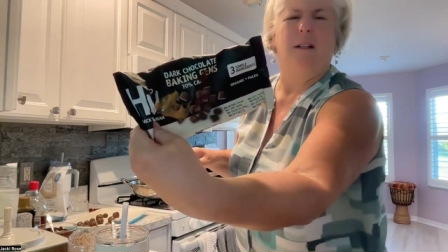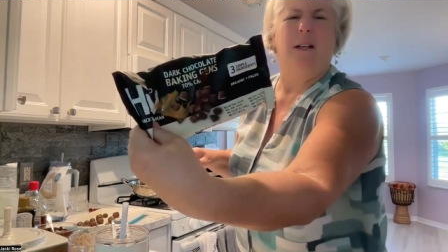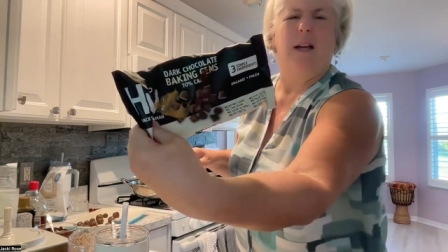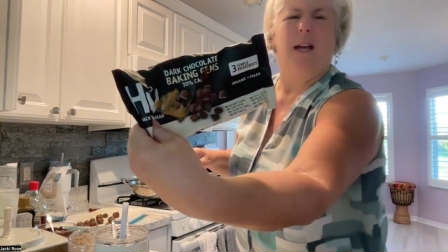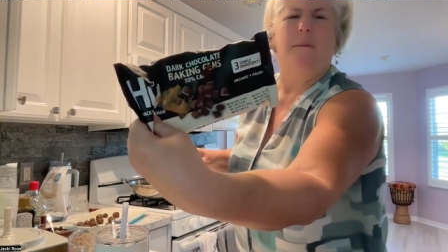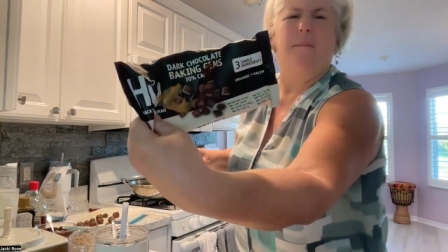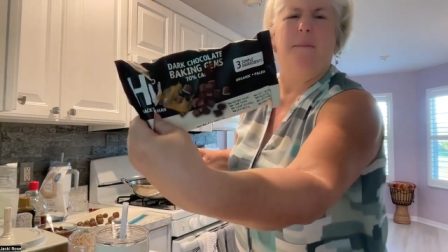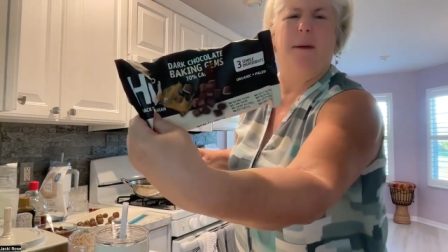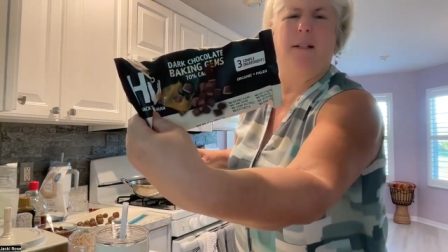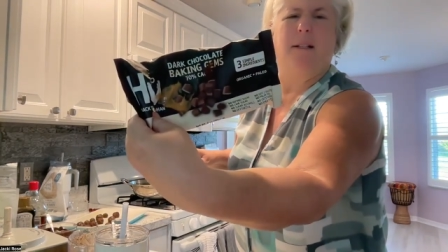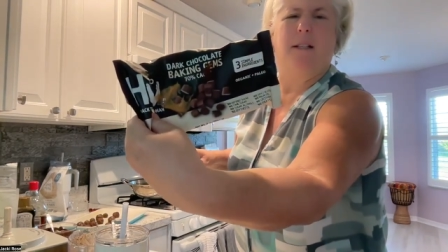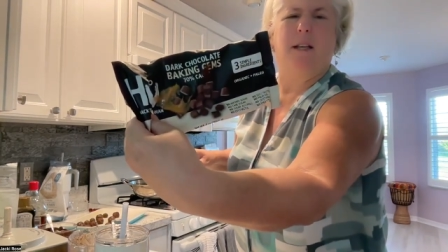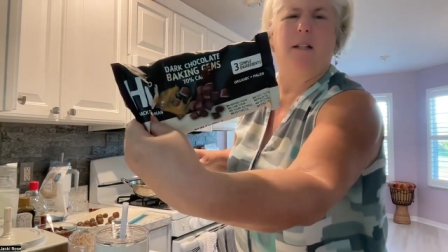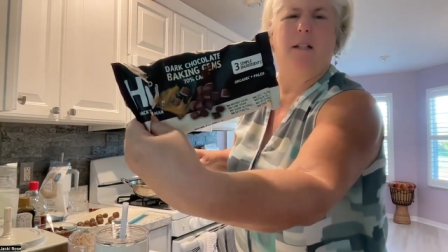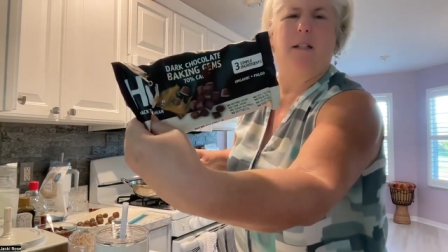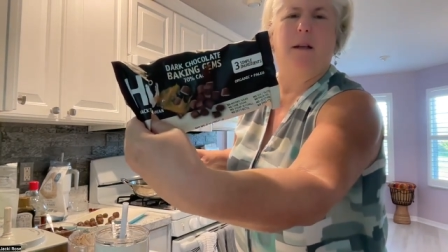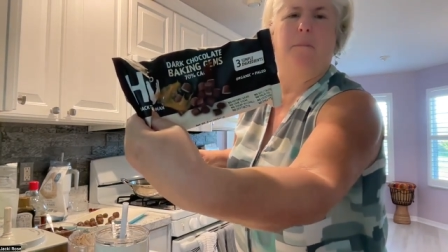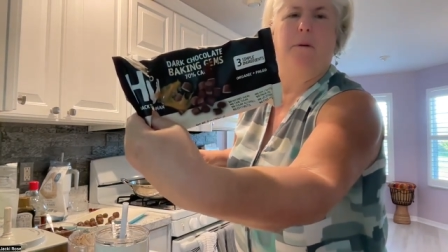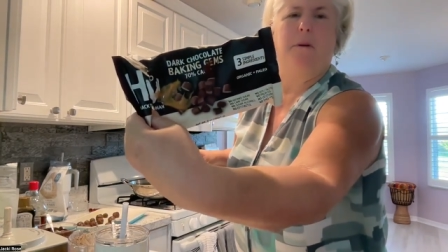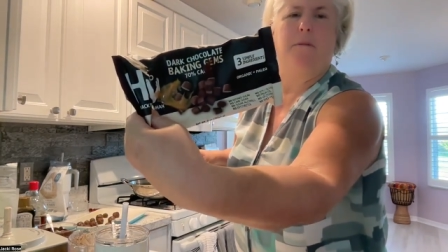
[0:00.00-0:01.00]
of messy
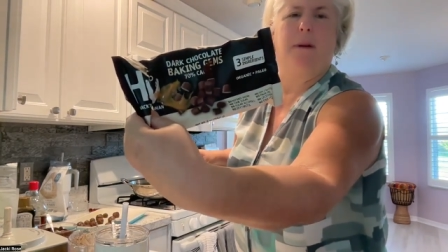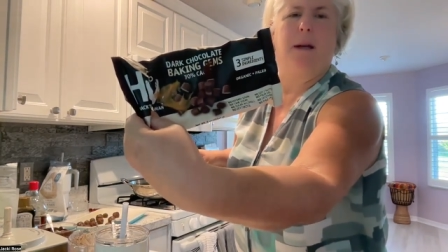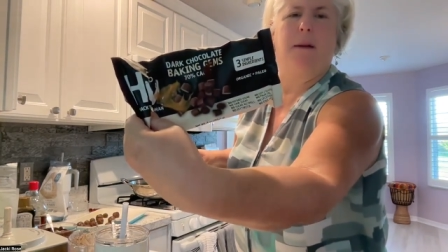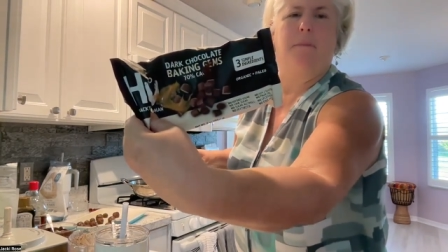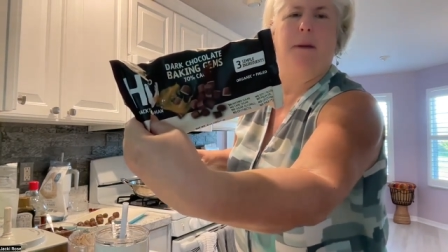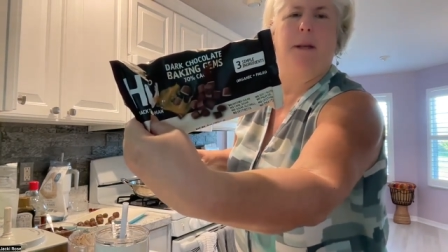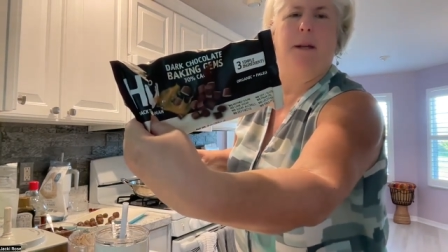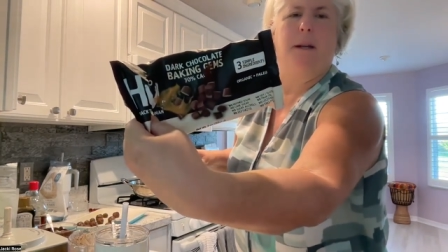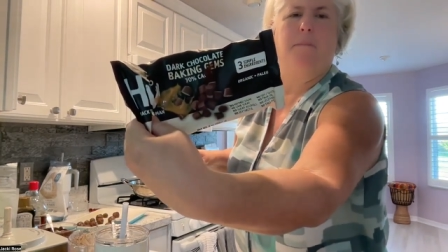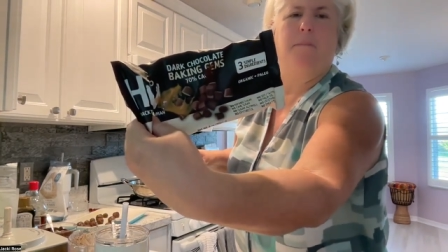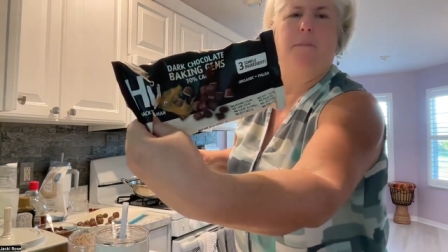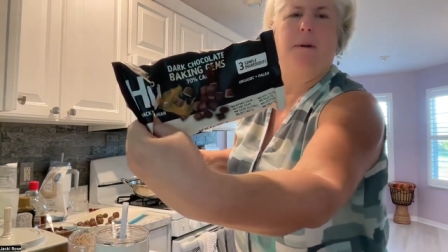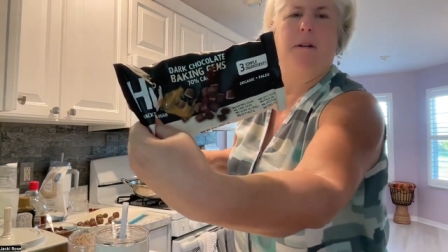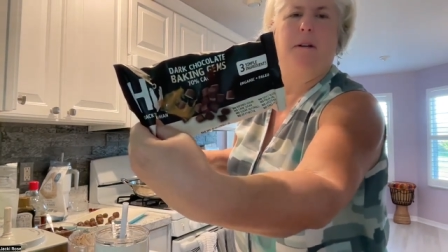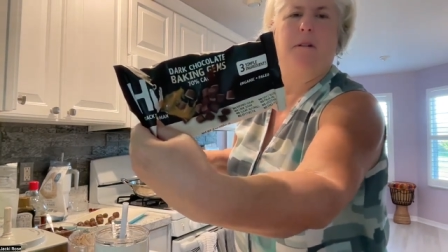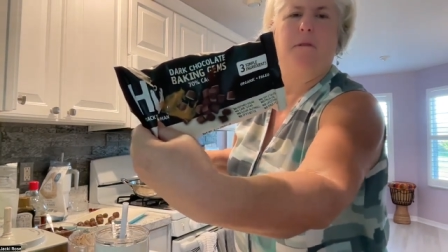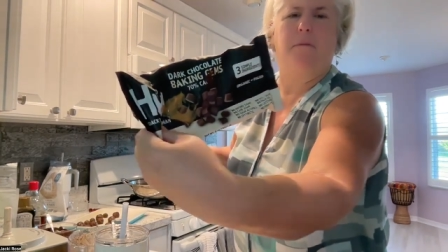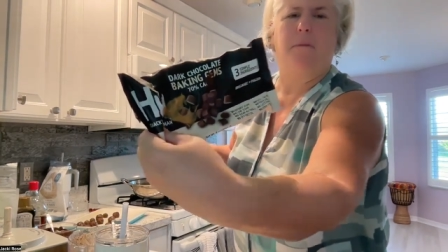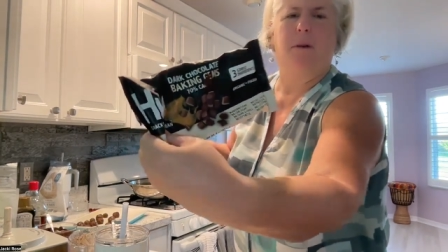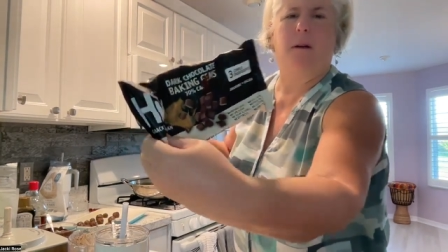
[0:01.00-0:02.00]
because I put my peanut
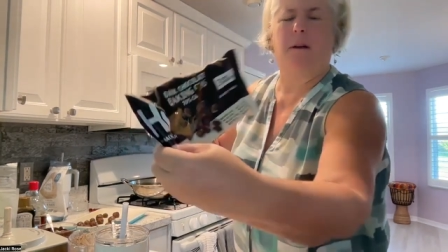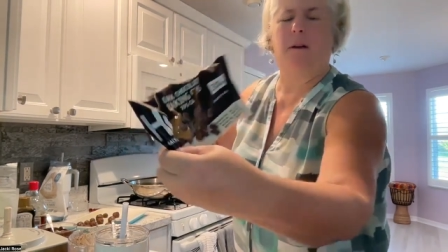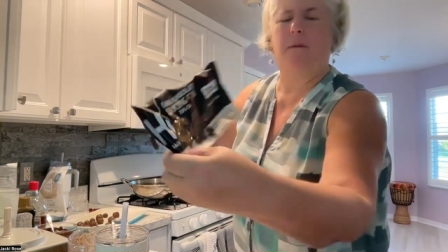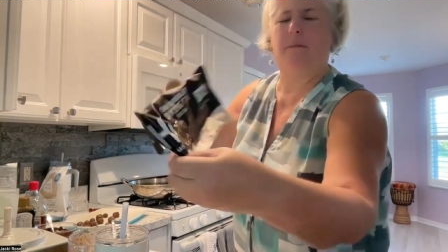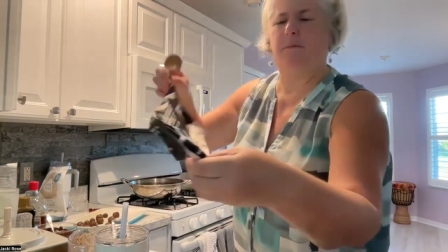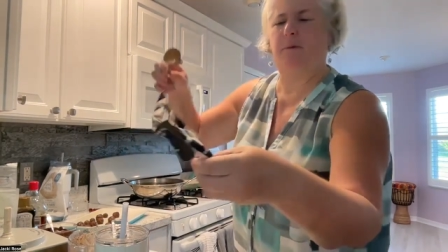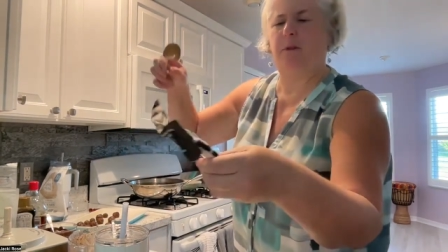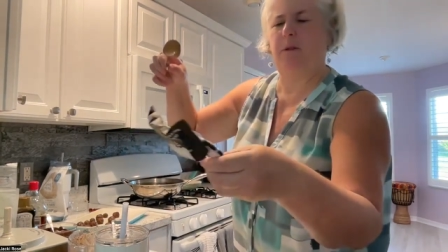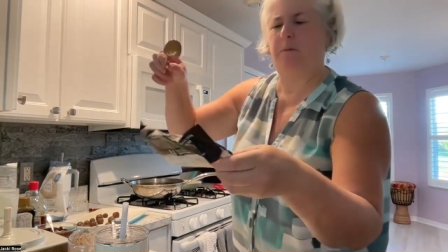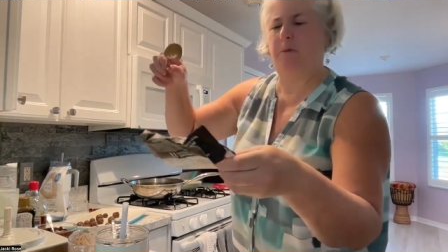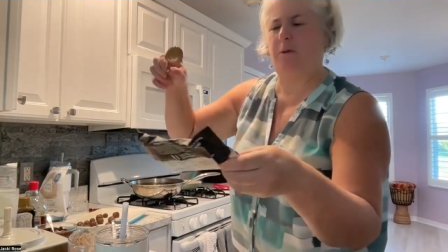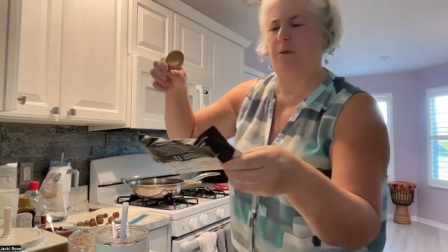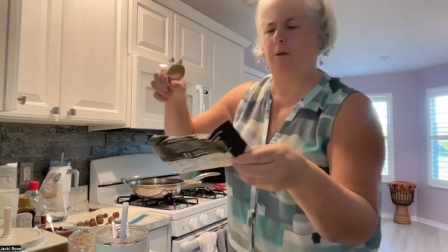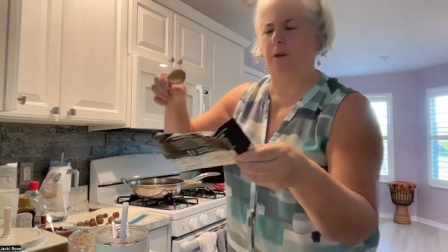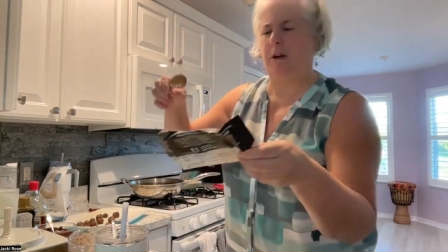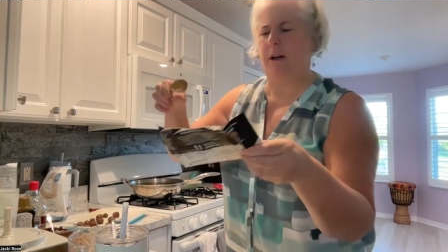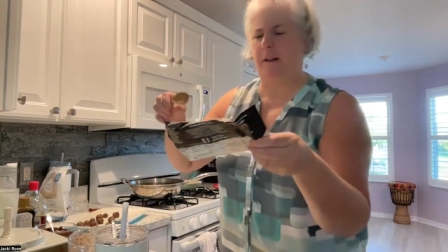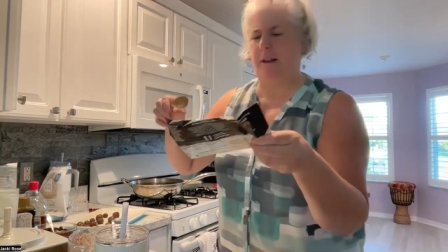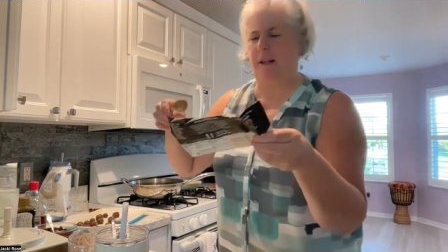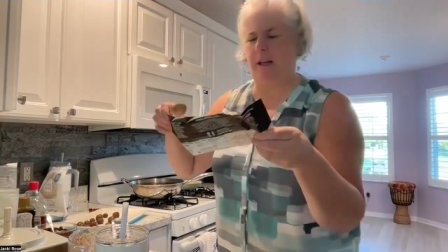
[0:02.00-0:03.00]
butter spoon
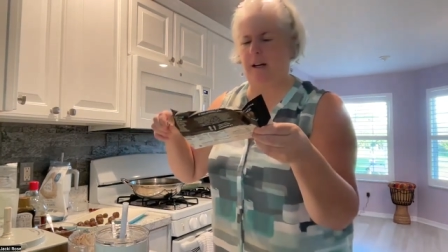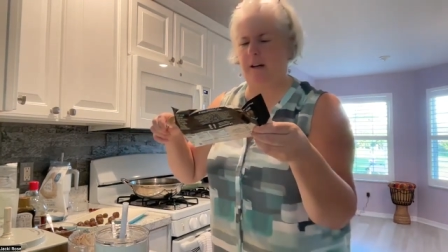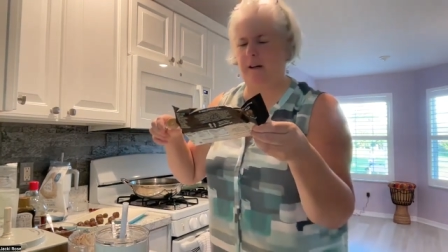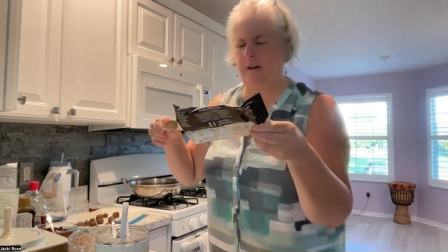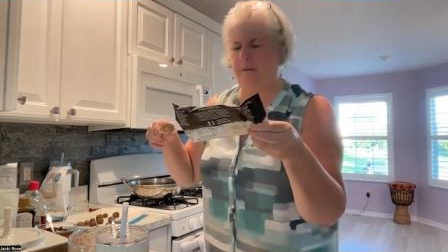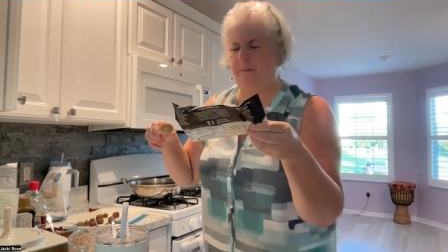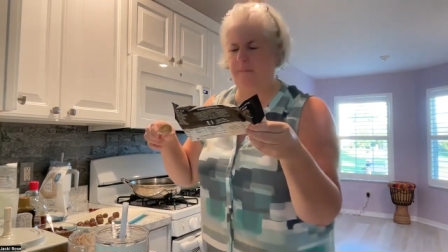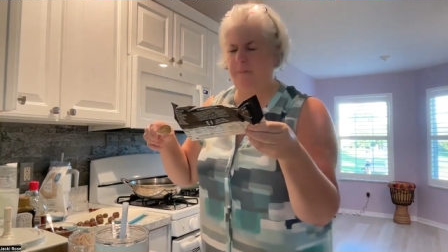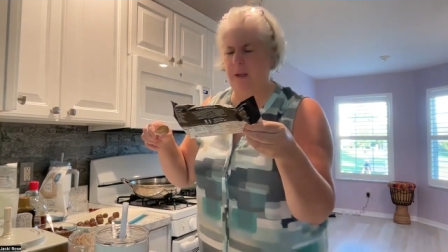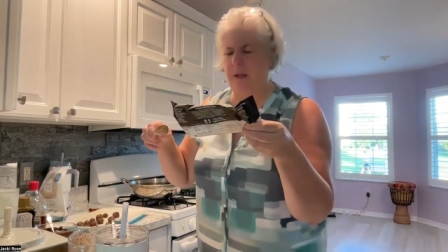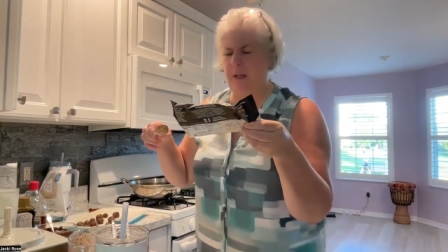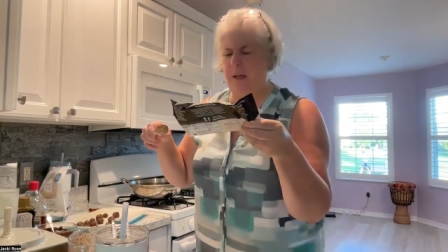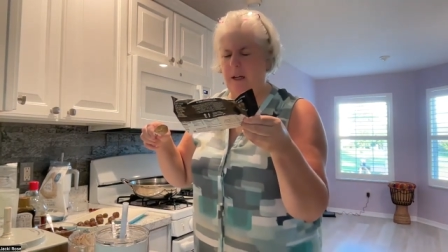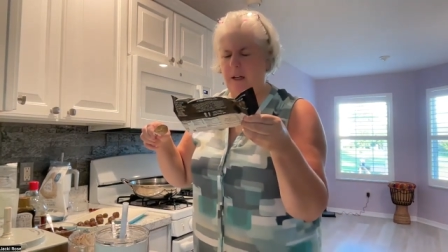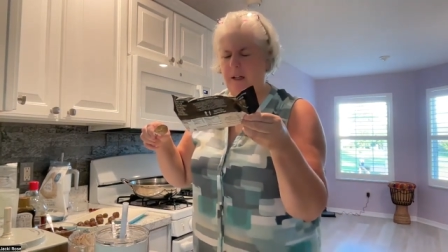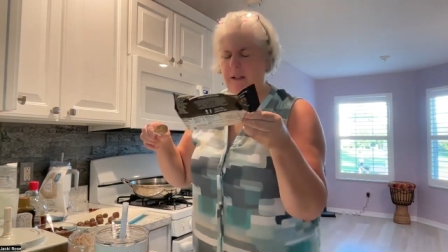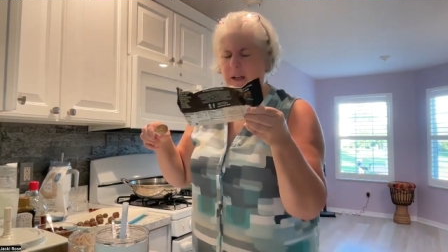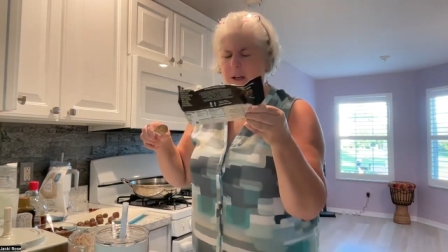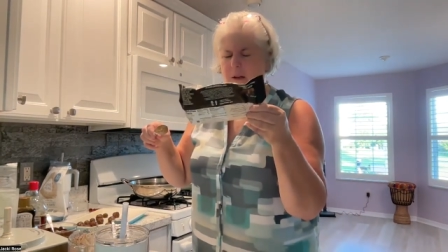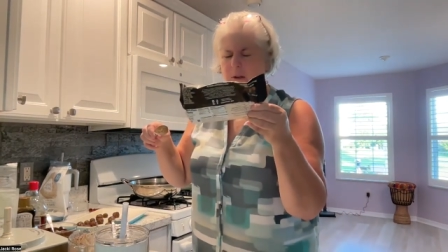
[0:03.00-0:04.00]
on there
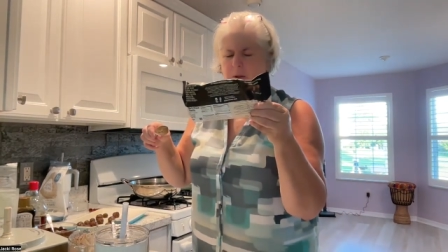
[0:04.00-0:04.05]
because I